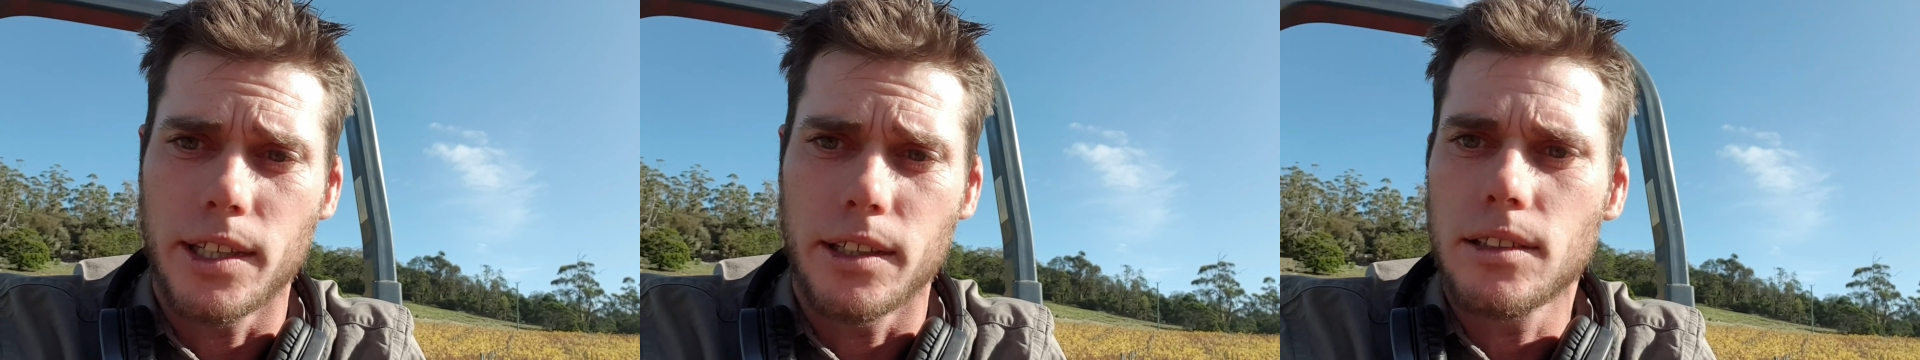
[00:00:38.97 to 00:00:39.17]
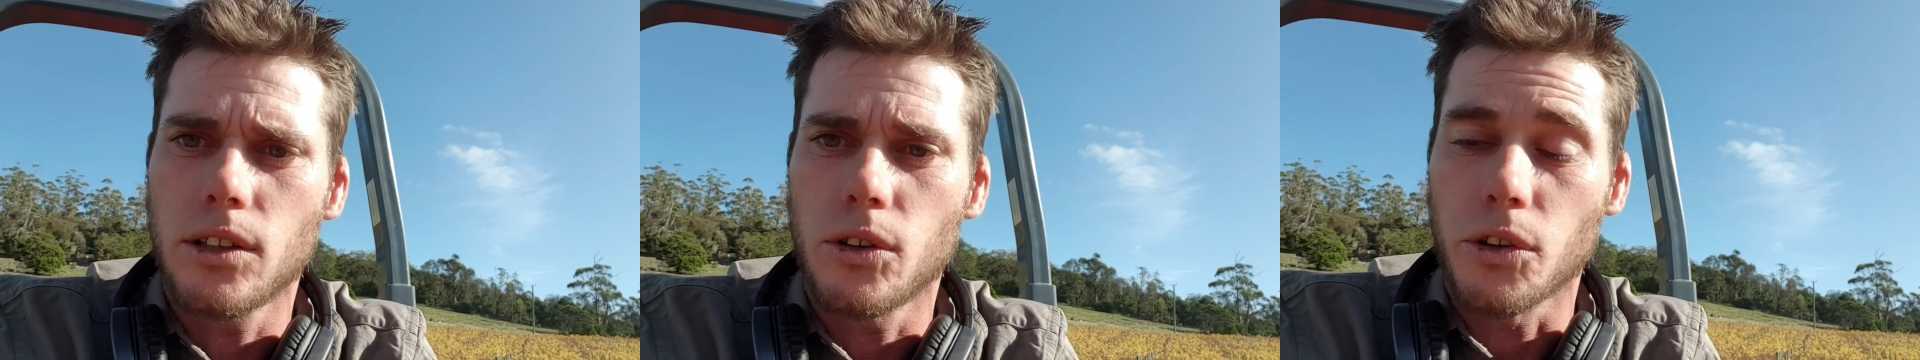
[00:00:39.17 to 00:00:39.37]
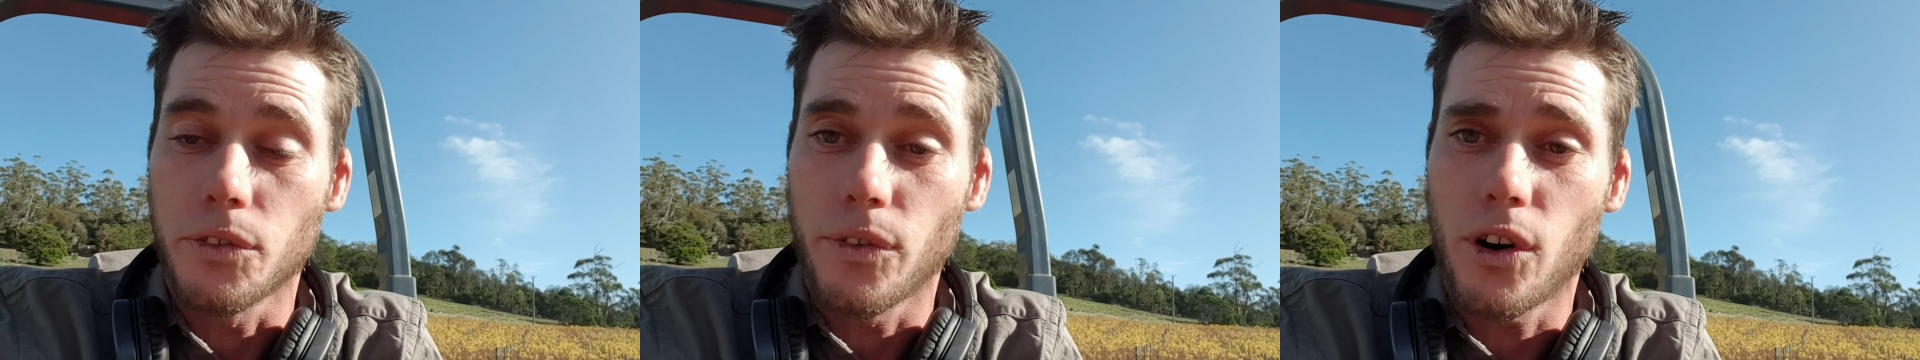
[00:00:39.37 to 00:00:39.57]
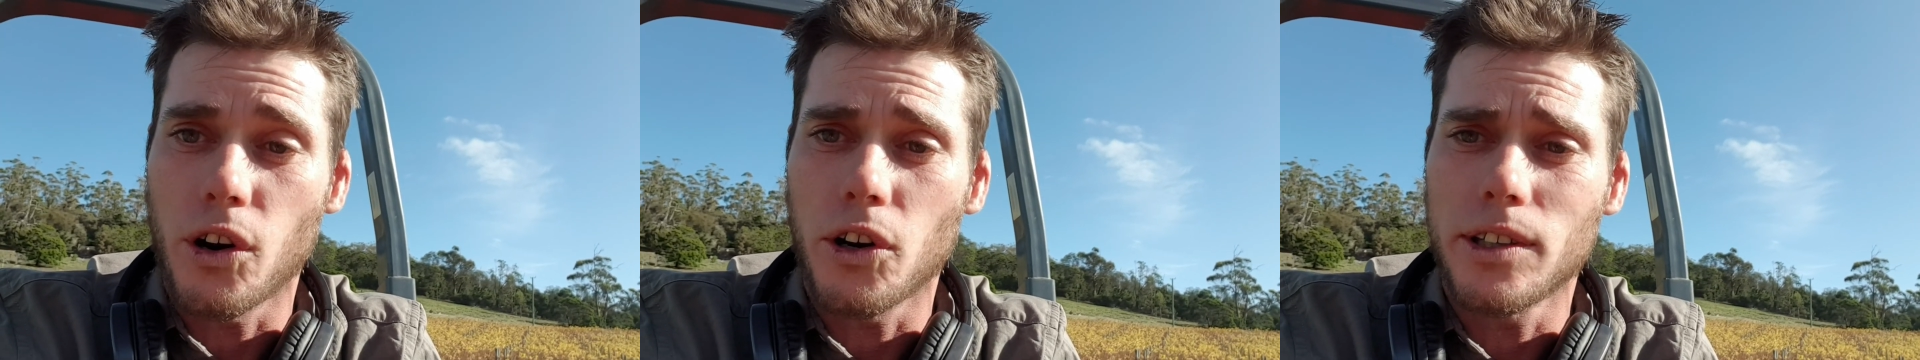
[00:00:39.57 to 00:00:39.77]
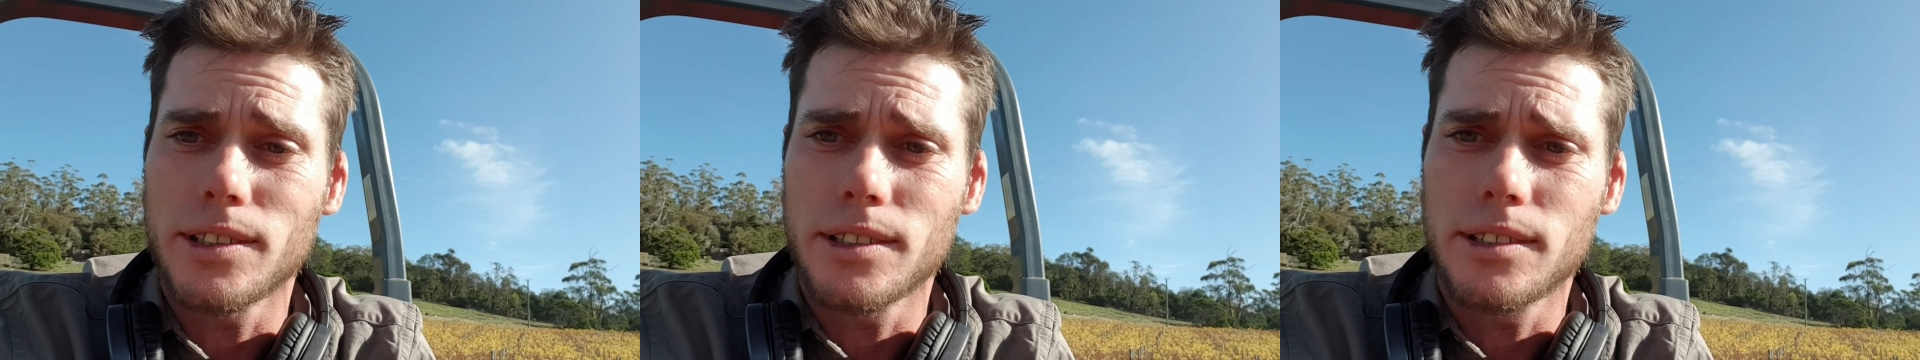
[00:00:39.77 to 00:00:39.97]
and the
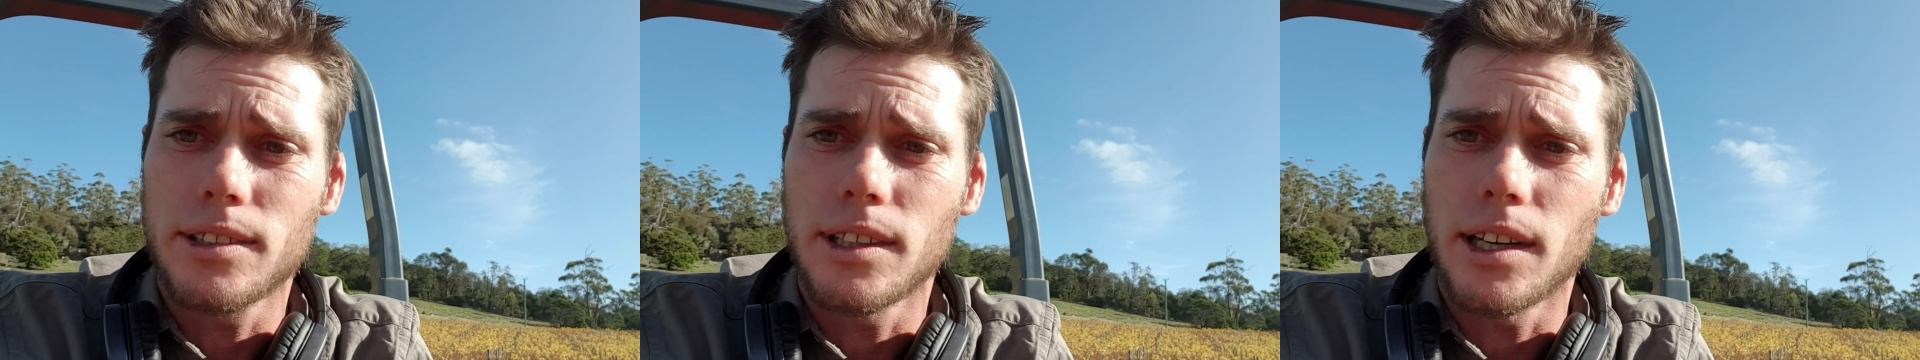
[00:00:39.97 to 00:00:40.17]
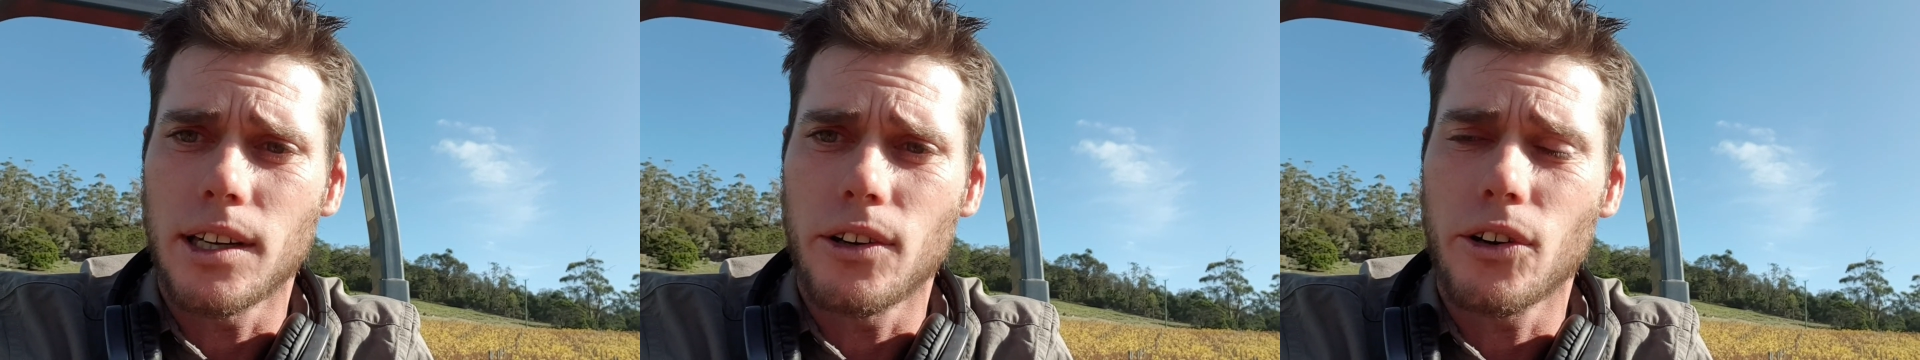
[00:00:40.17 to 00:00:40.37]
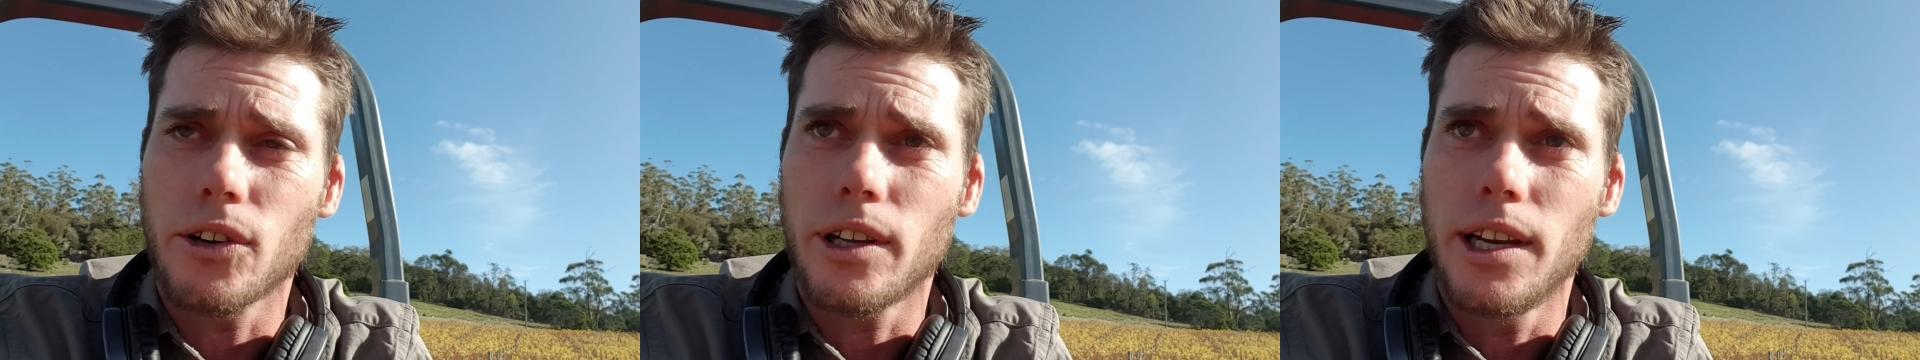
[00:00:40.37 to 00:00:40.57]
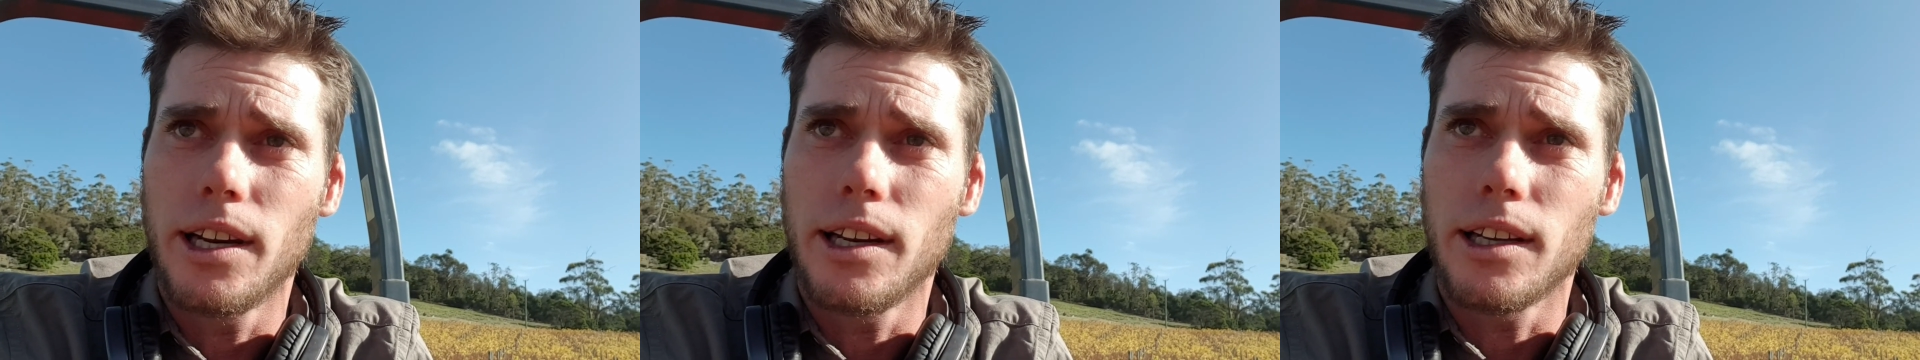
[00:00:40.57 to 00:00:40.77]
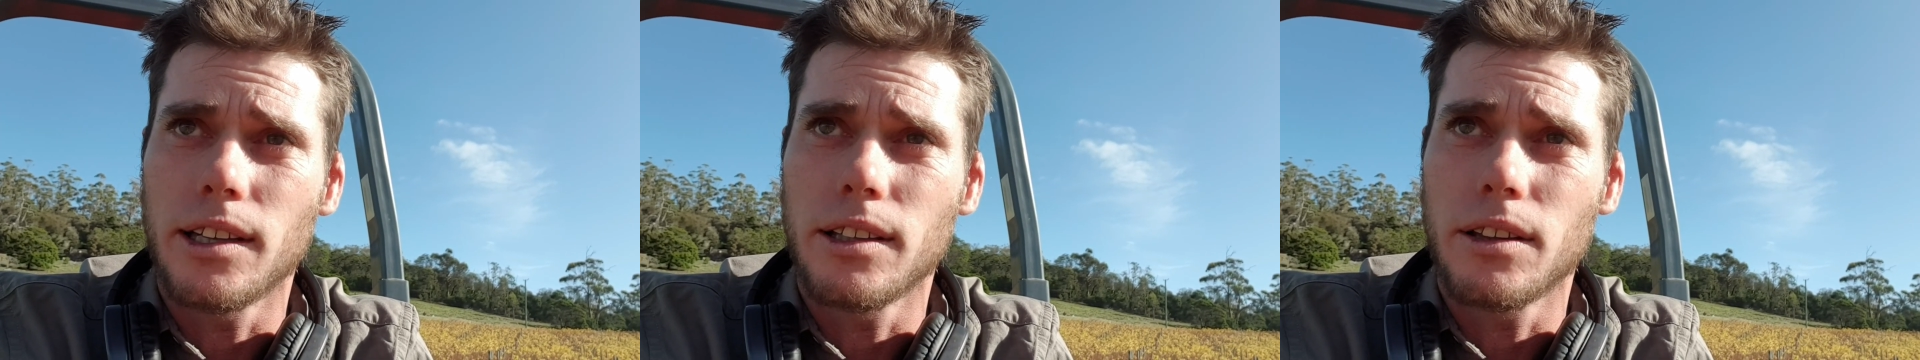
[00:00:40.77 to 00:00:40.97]
vines are not
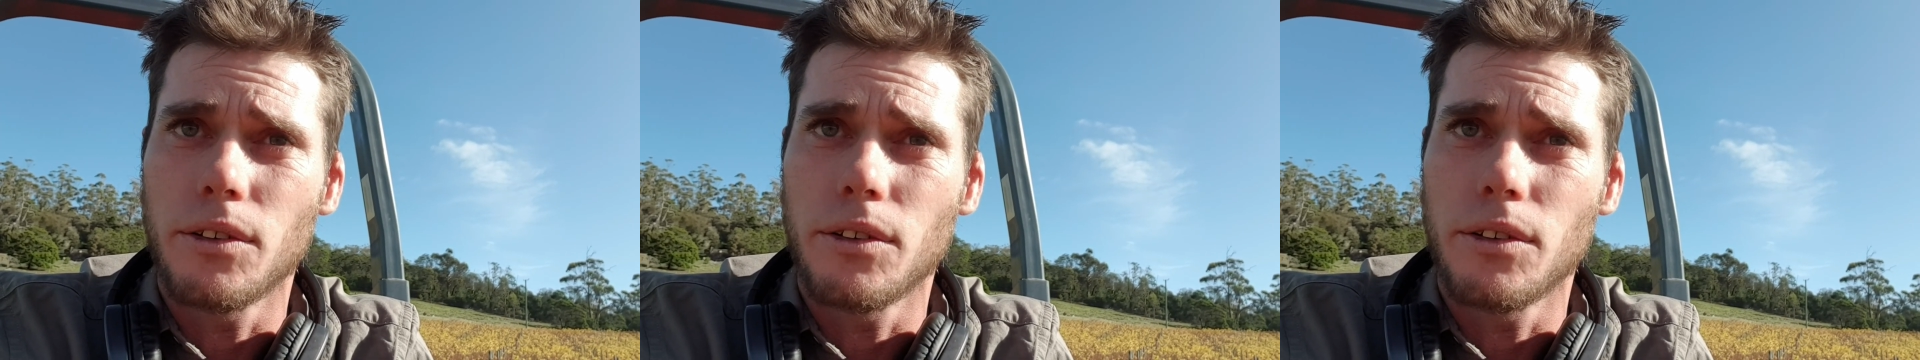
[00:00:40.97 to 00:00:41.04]
getting